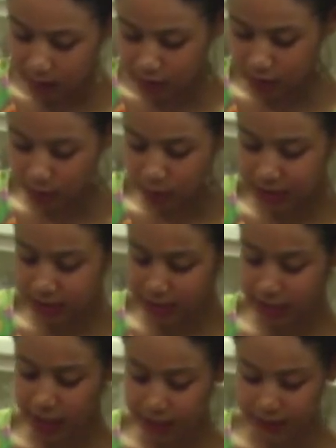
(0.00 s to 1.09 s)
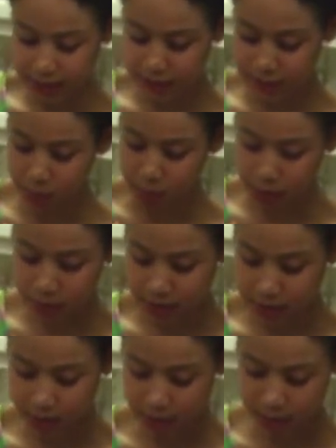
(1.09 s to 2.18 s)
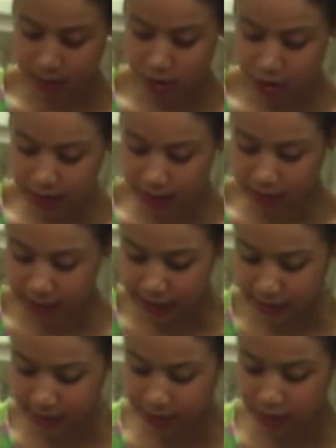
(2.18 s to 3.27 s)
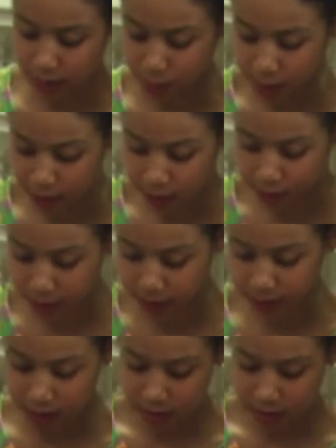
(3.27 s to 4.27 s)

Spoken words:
So since I got these bone-in chicken legs, the bone,